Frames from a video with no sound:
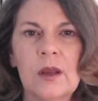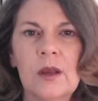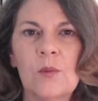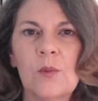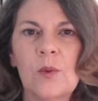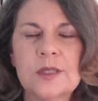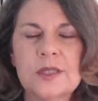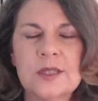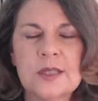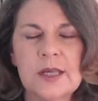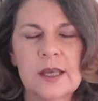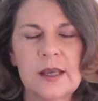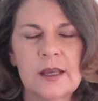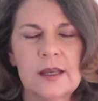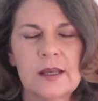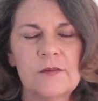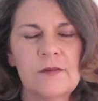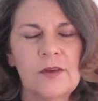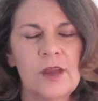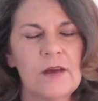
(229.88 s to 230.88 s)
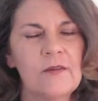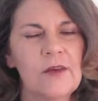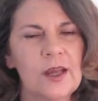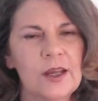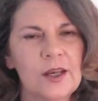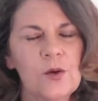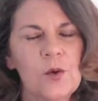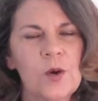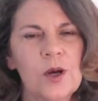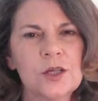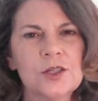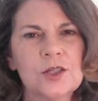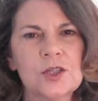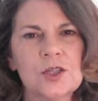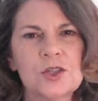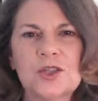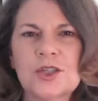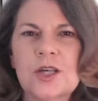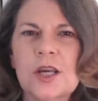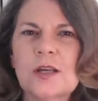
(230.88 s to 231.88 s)
Once again, if you have any
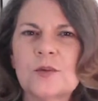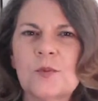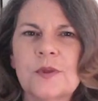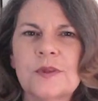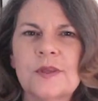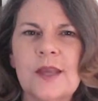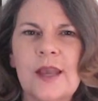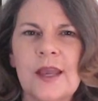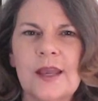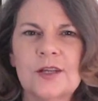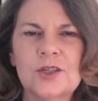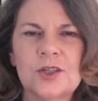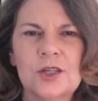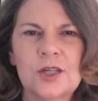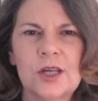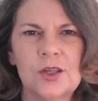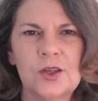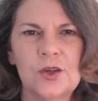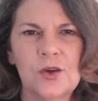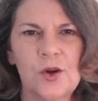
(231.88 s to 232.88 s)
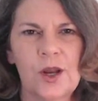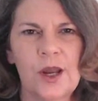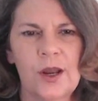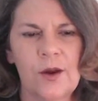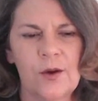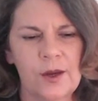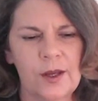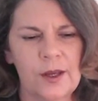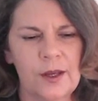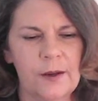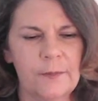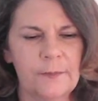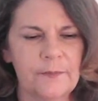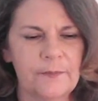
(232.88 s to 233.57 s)
questions, check with the agent in your area.